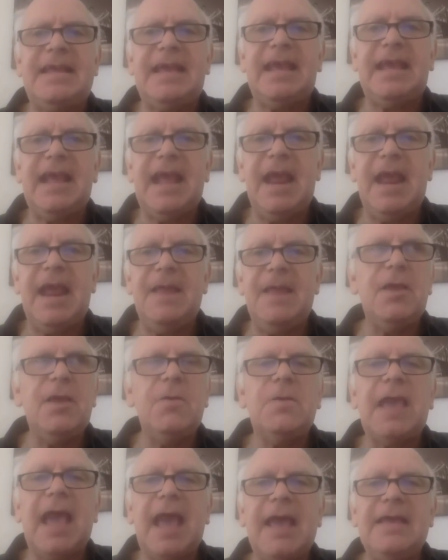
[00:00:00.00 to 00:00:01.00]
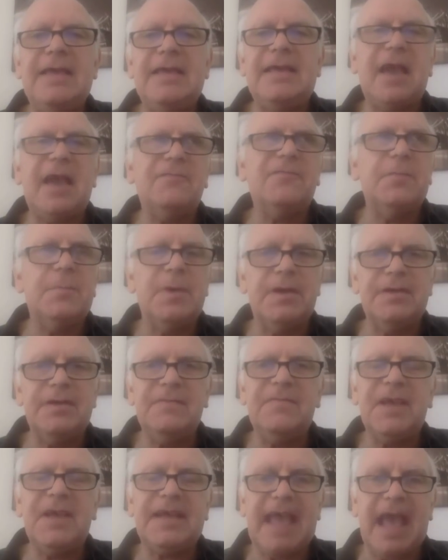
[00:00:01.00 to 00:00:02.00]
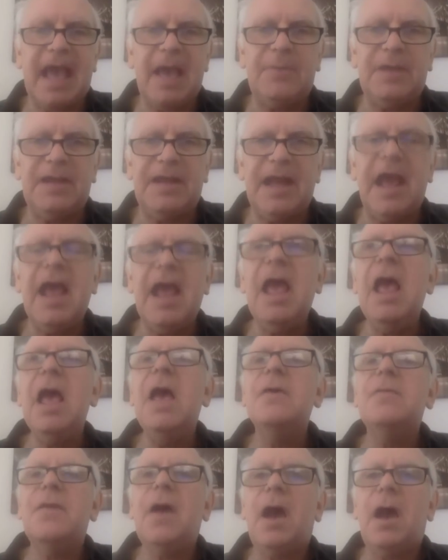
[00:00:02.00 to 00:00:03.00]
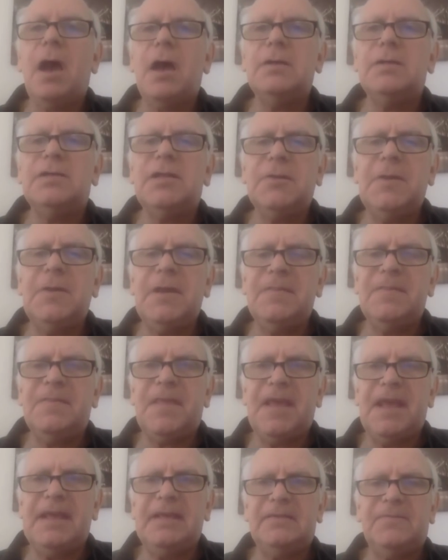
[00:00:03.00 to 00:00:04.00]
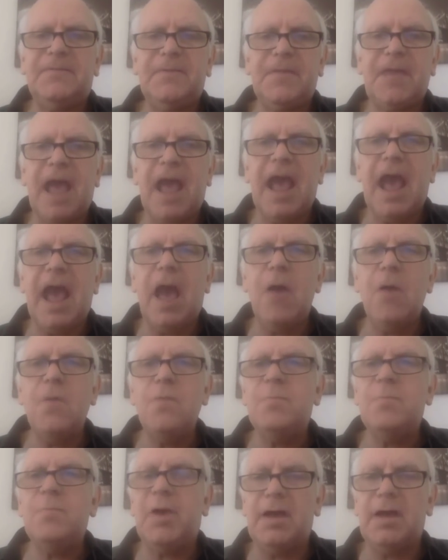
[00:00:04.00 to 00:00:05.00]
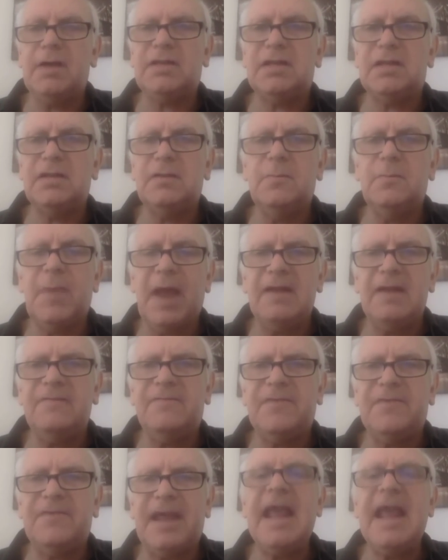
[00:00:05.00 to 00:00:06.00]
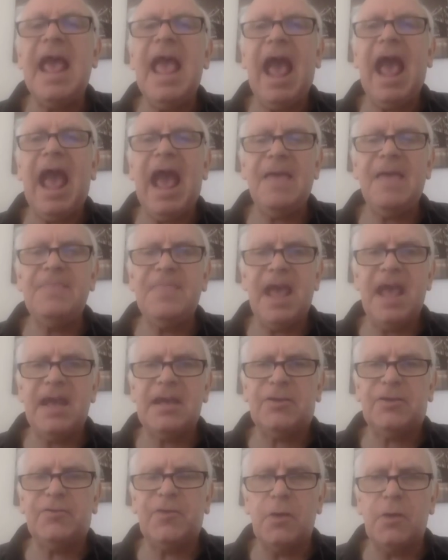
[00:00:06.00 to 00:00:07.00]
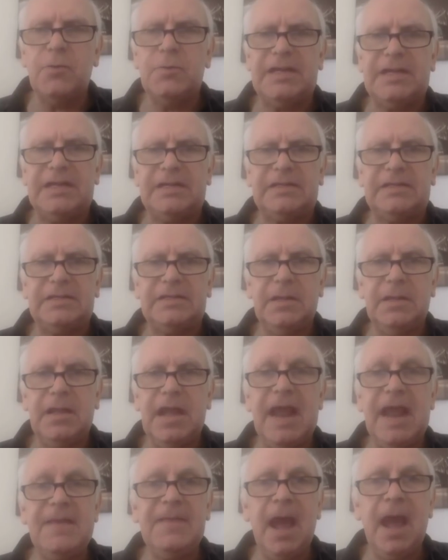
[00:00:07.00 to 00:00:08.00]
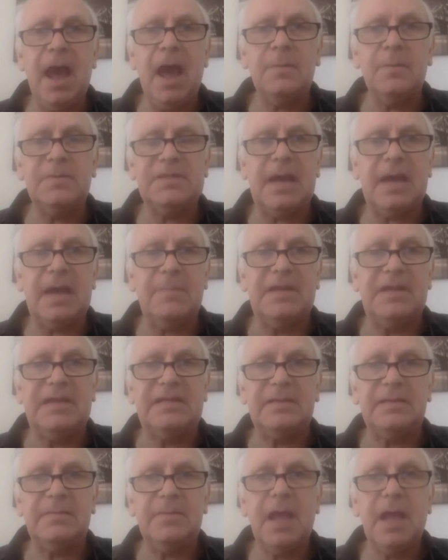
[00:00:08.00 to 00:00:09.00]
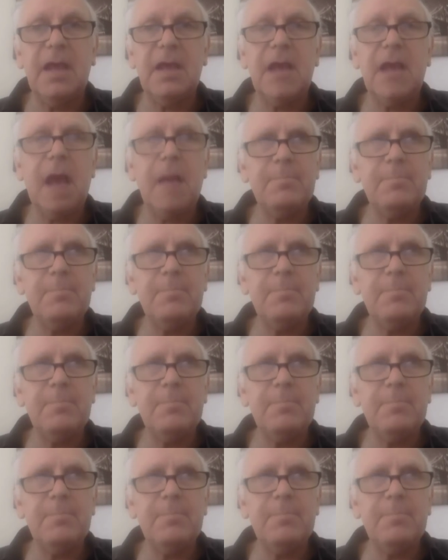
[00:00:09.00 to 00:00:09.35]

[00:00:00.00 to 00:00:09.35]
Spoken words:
clique in the UK government, the cabinet, that are doing things for their own personal benefit and their cronies in the arms companies,